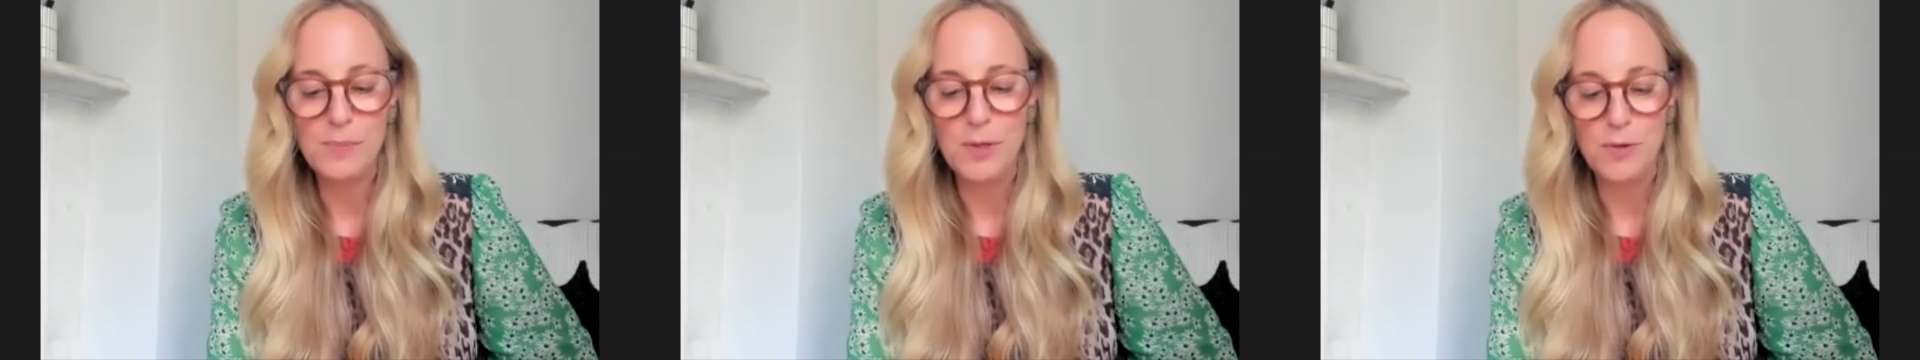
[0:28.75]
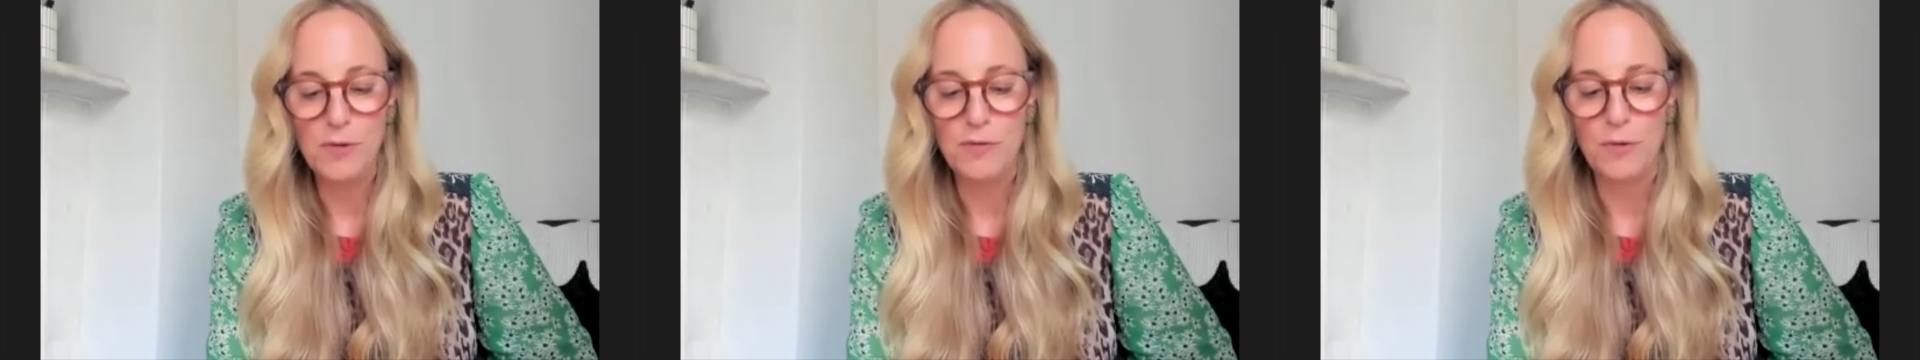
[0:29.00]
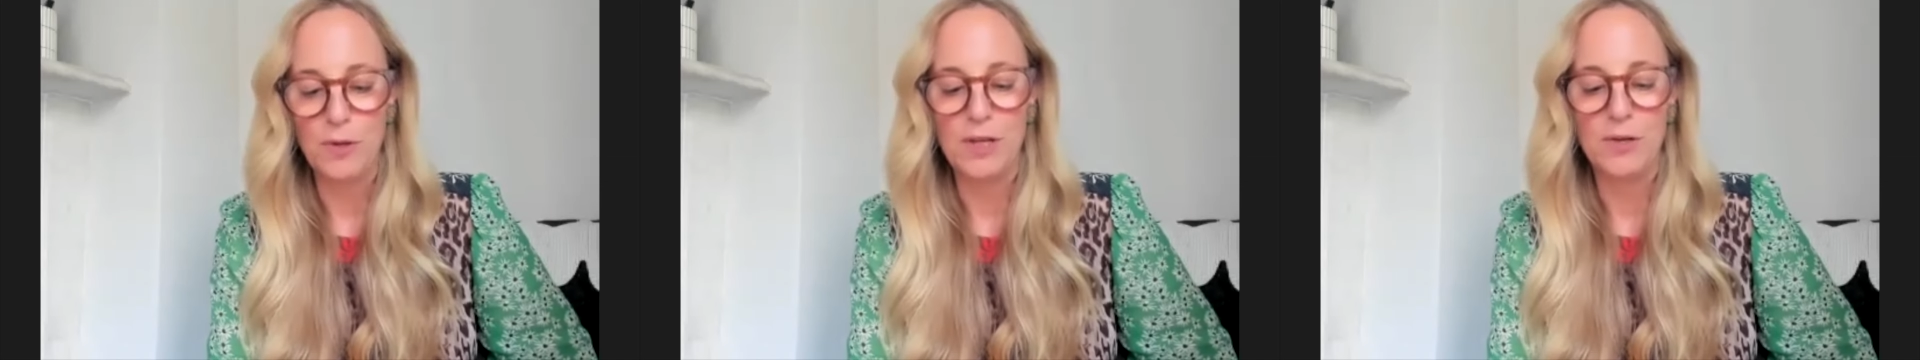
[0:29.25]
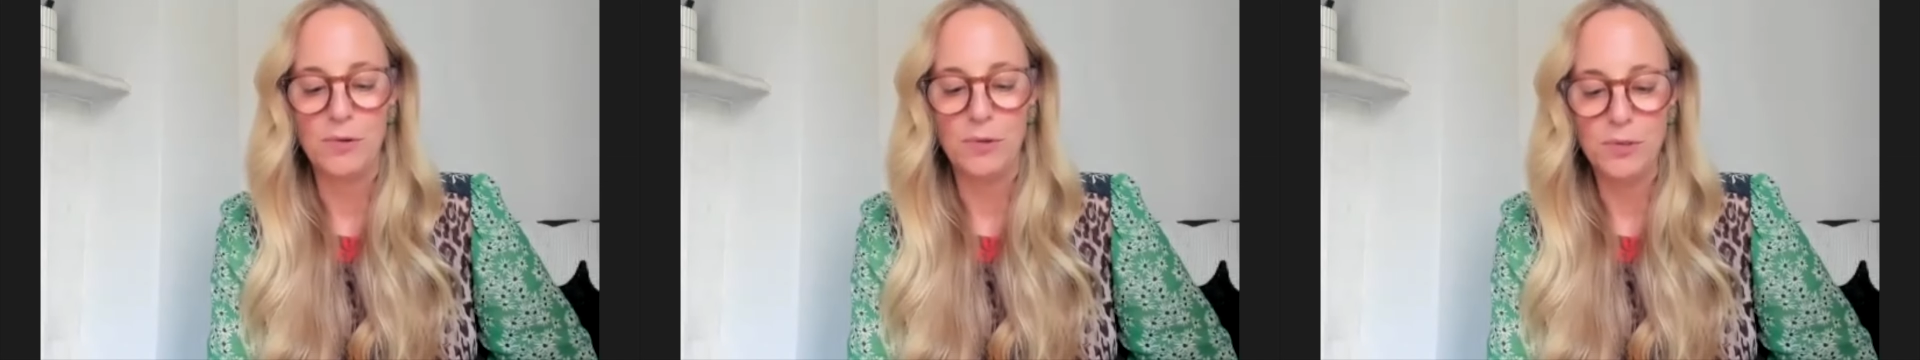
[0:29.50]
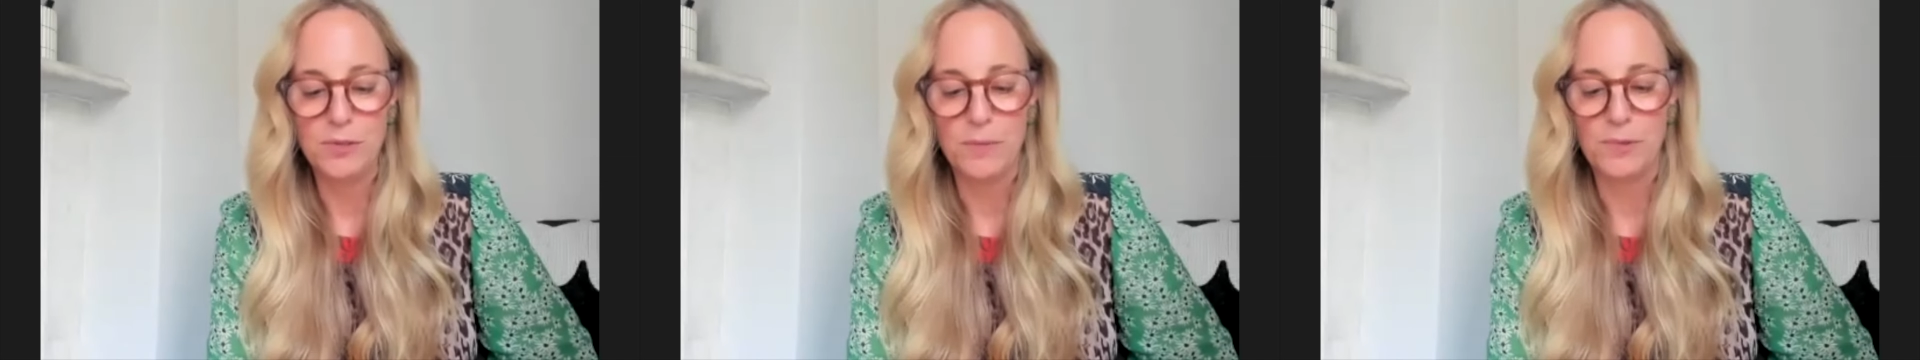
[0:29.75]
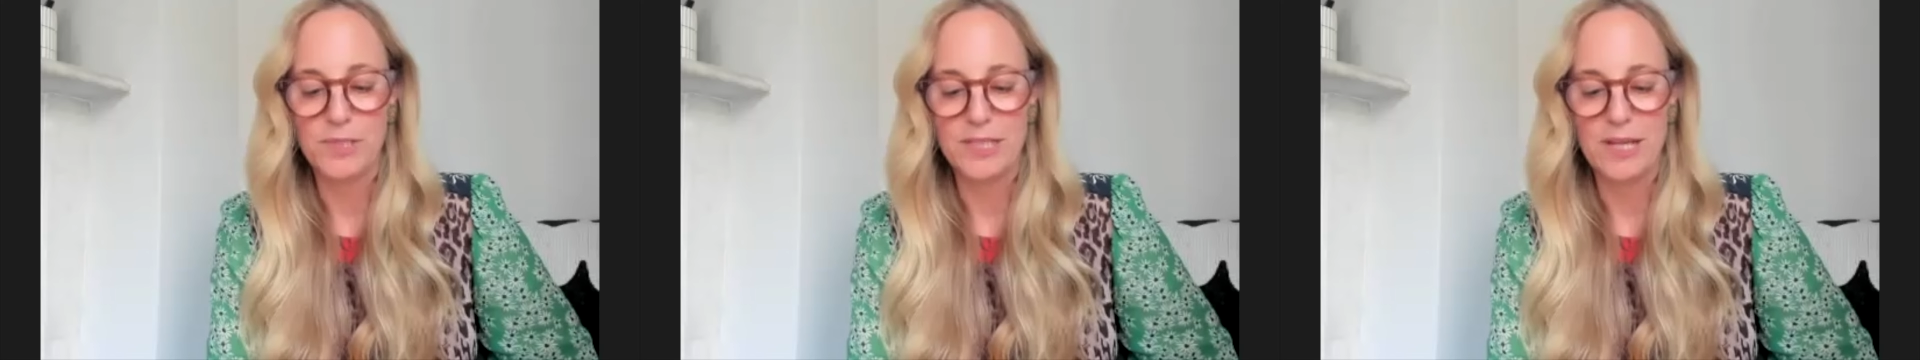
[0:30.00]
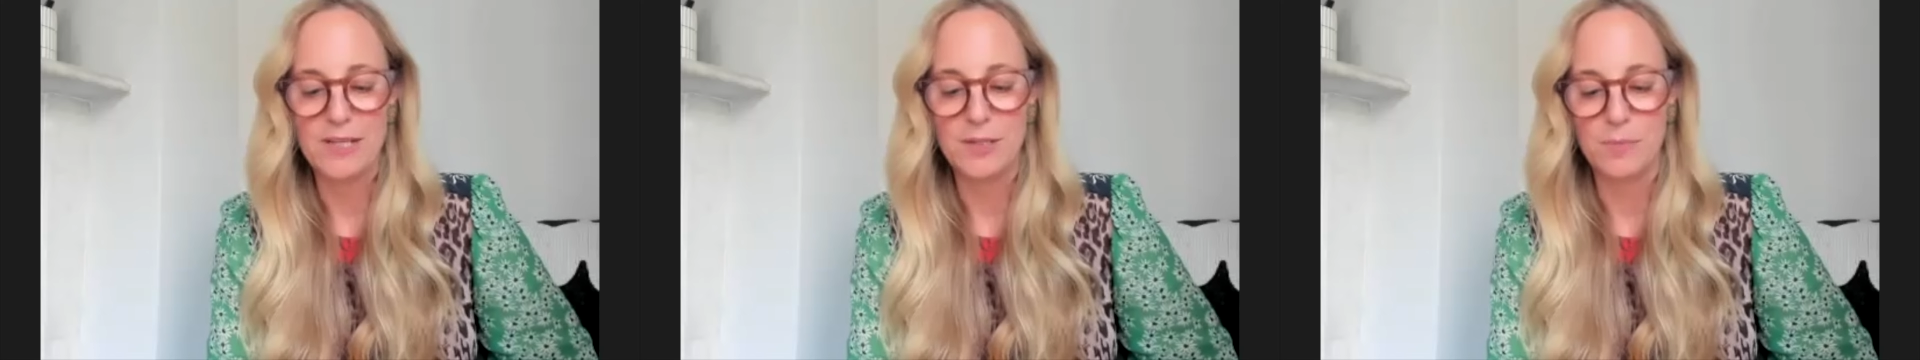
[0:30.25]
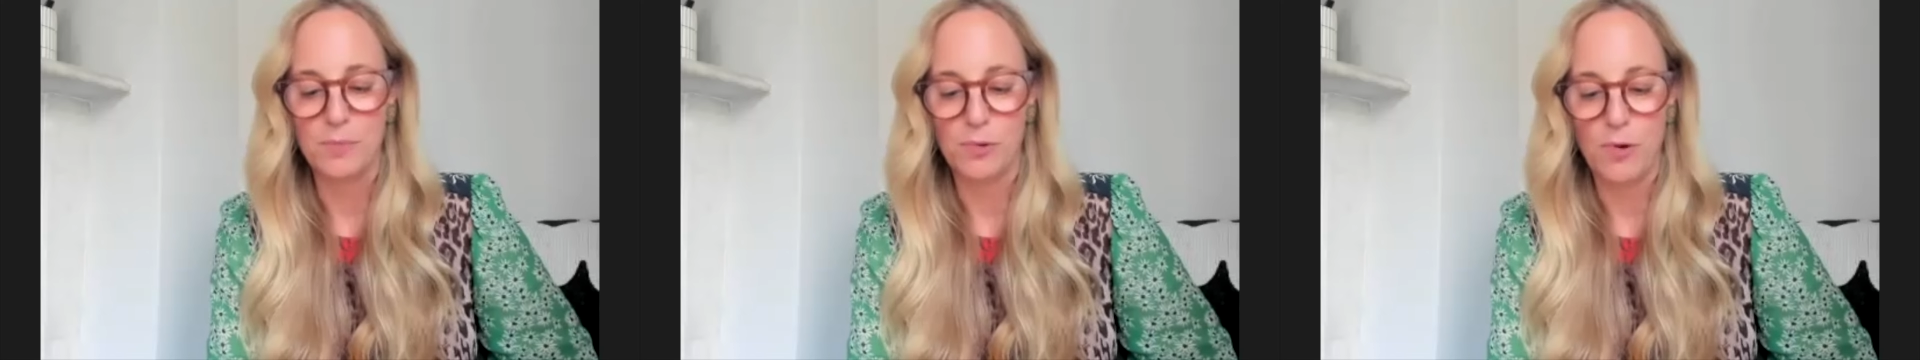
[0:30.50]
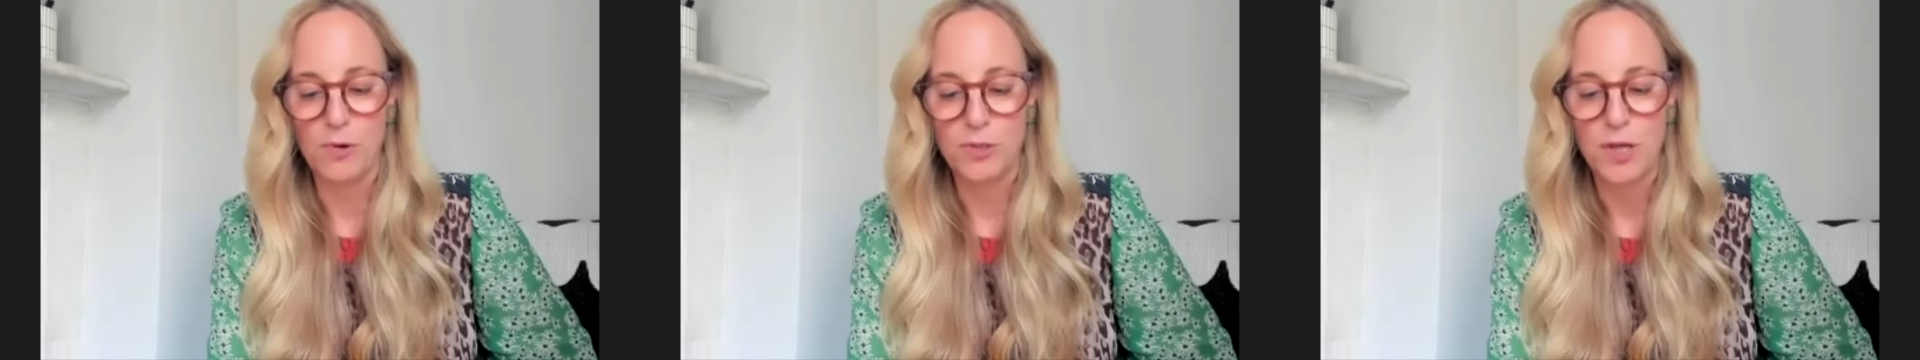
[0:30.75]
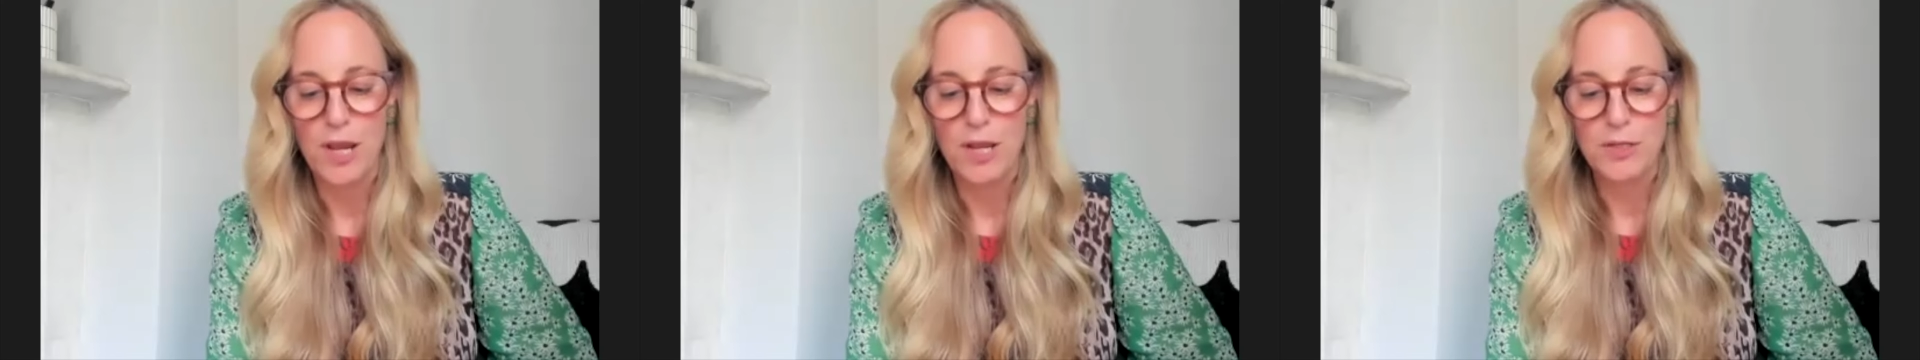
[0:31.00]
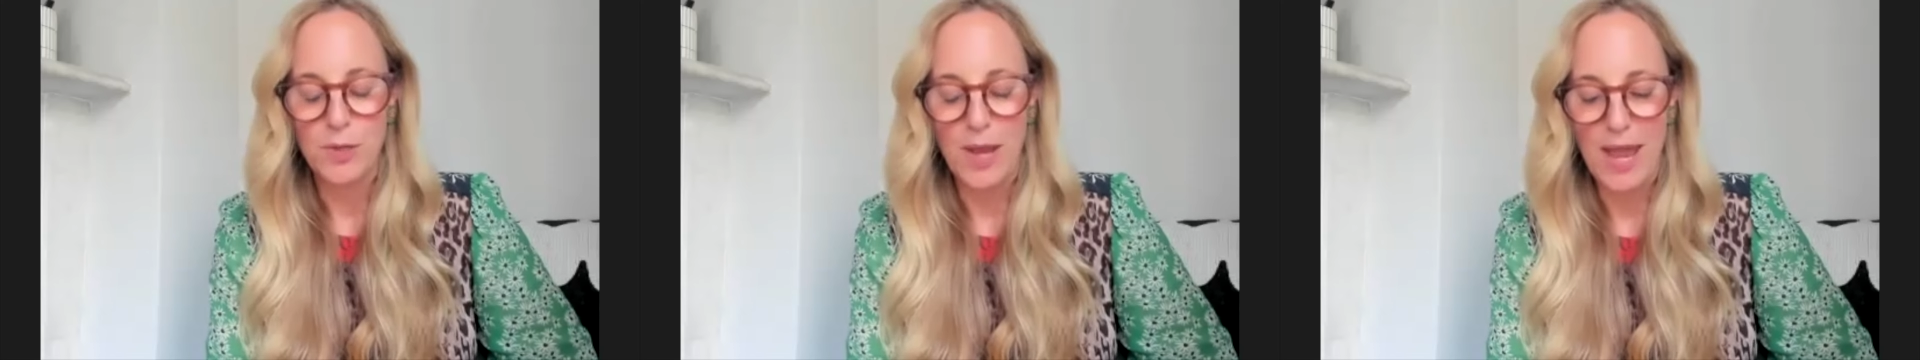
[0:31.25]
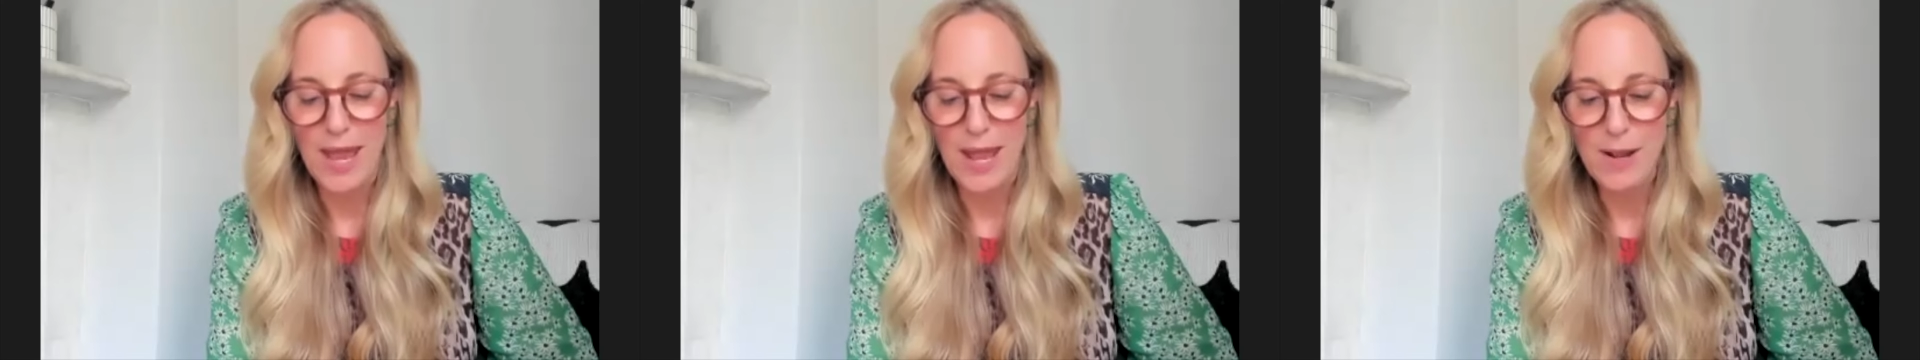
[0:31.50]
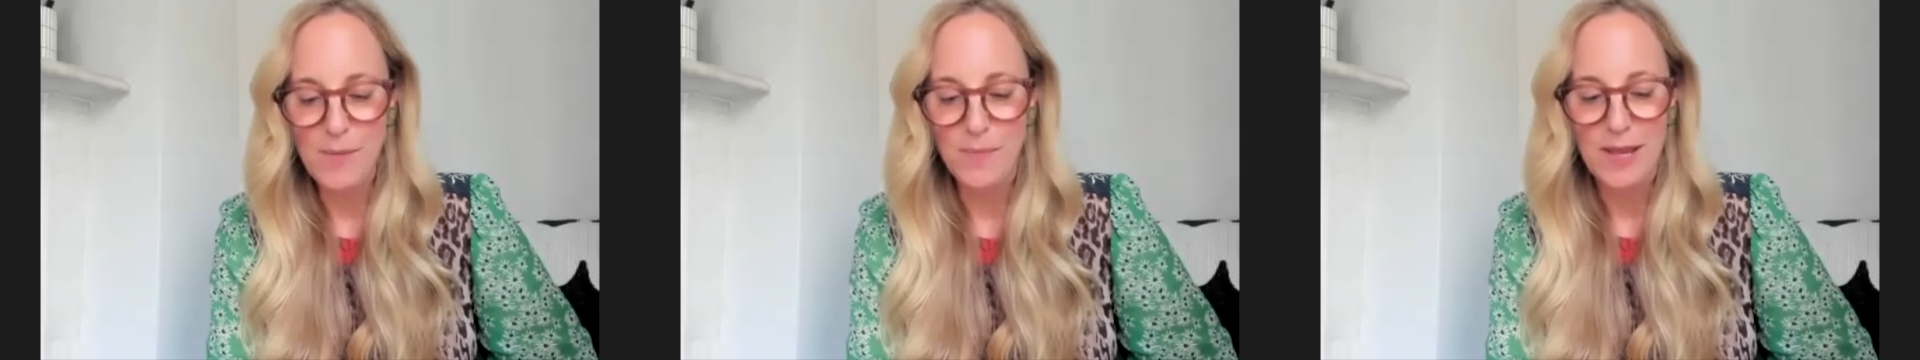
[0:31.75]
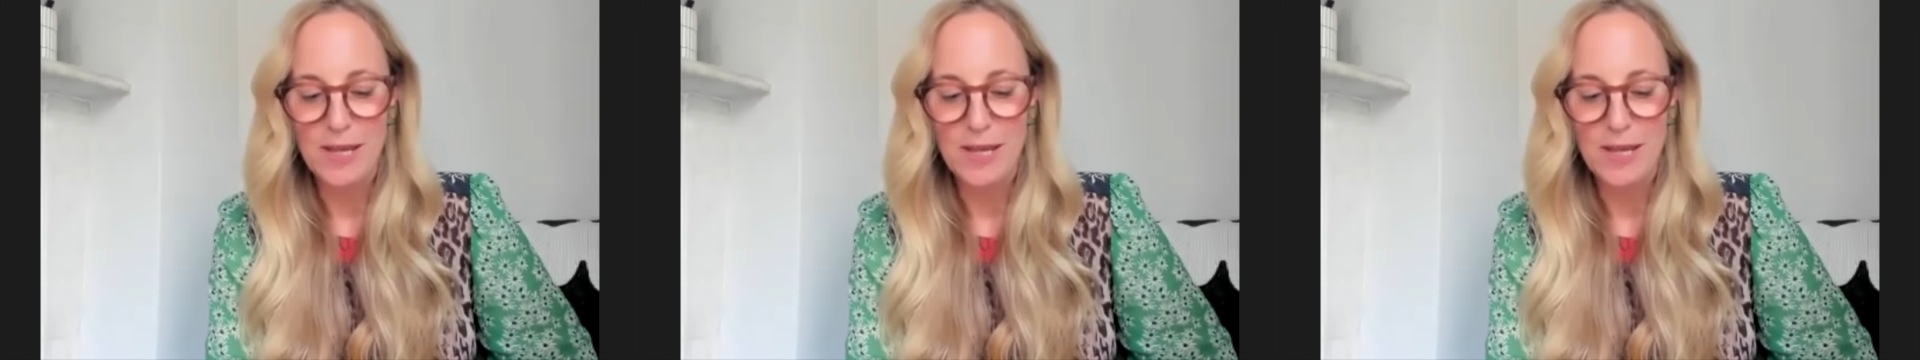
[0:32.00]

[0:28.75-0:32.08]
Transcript: beautiful, and ultra-precise approach to help